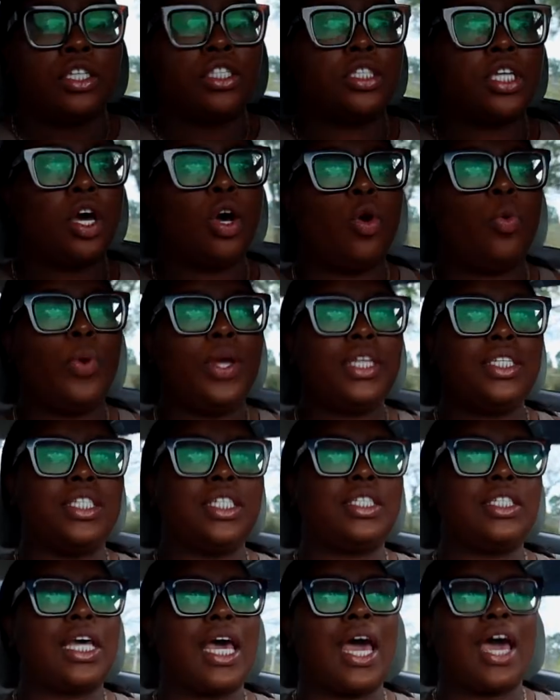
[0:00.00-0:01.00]
So we
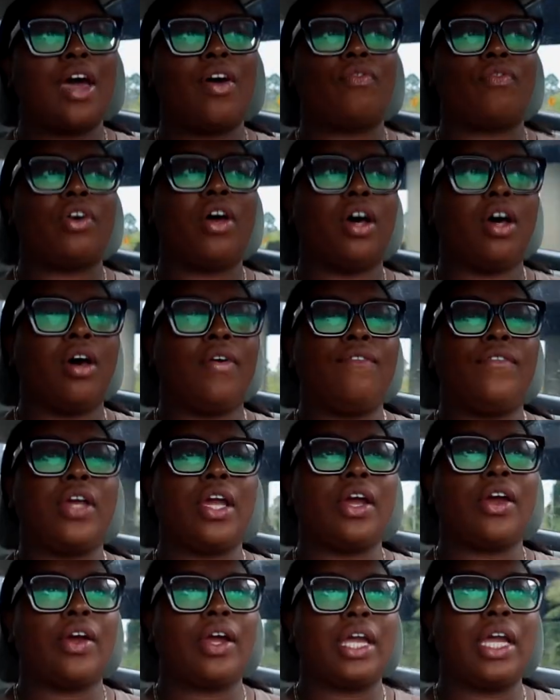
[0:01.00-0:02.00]
just have a
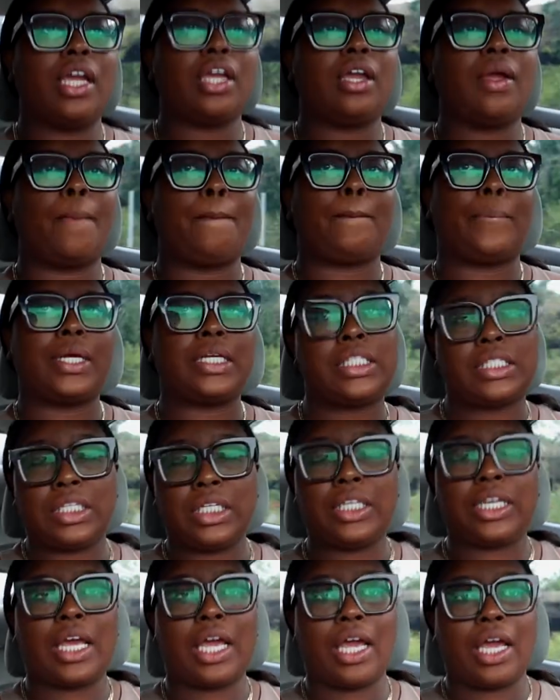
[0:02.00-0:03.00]
very
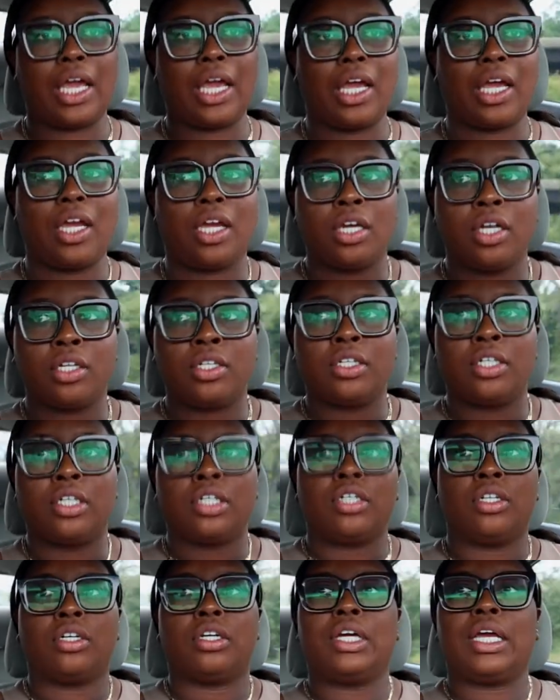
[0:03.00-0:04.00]
busy day
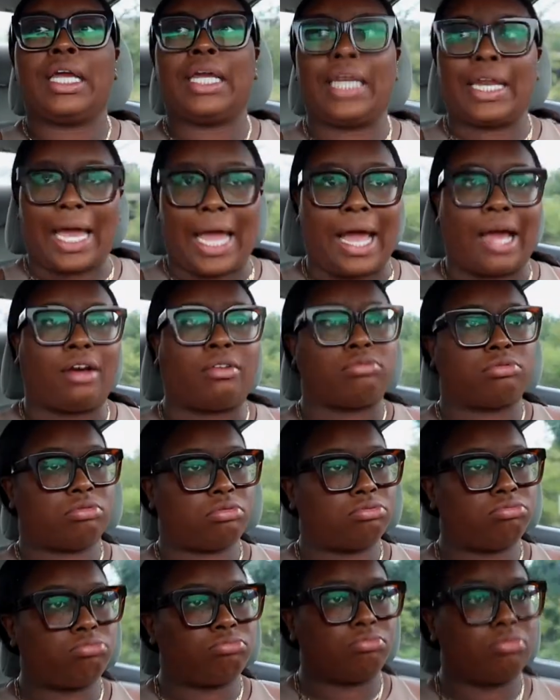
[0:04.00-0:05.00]
in the house.
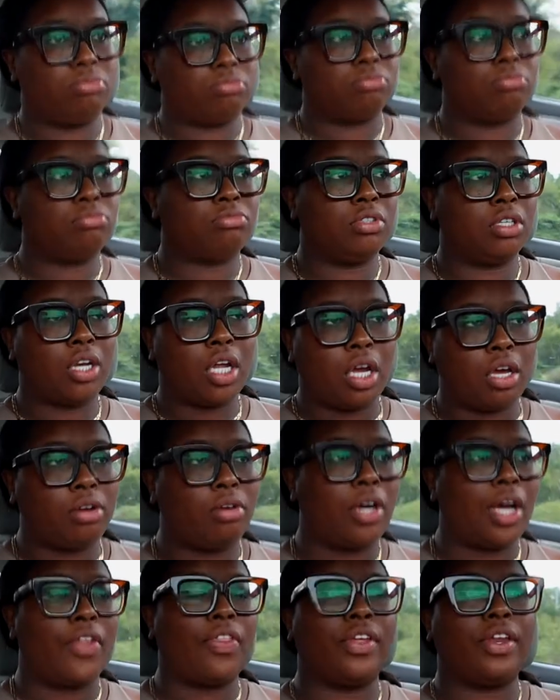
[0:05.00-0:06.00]
You know,
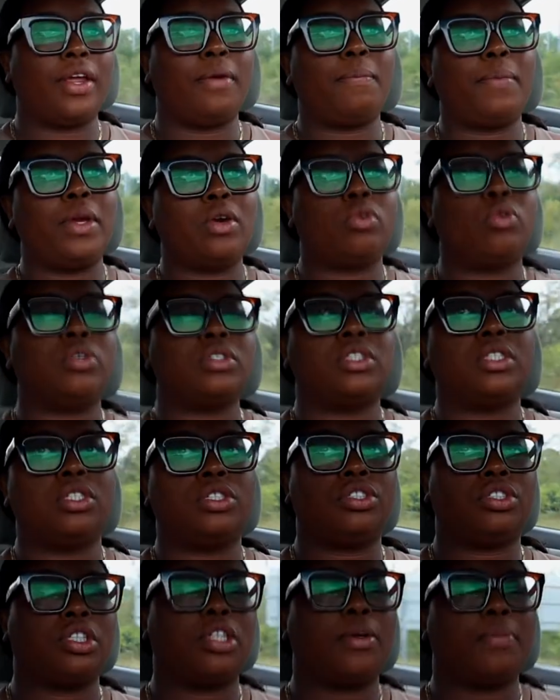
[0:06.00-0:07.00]
other than me going to
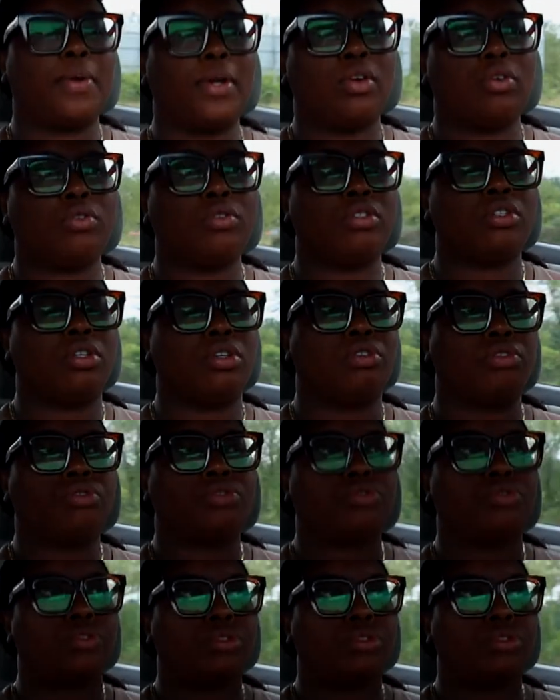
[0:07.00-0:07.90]
the gym and going to the grocery